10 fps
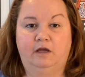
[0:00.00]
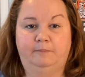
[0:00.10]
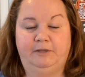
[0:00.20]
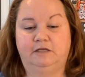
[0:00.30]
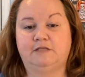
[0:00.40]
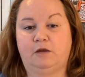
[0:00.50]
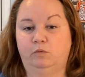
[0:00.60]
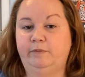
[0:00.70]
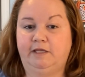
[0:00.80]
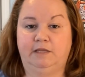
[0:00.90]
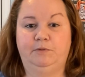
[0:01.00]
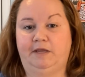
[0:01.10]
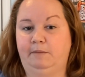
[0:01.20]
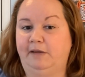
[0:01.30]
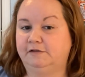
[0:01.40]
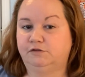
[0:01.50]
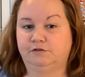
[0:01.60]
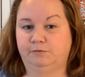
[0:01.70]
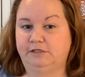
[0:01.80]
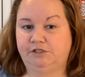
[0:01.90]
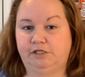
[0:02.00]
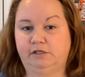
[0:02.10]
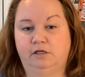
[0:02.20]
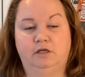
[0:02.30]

because I will be keeping a master spreadsheet.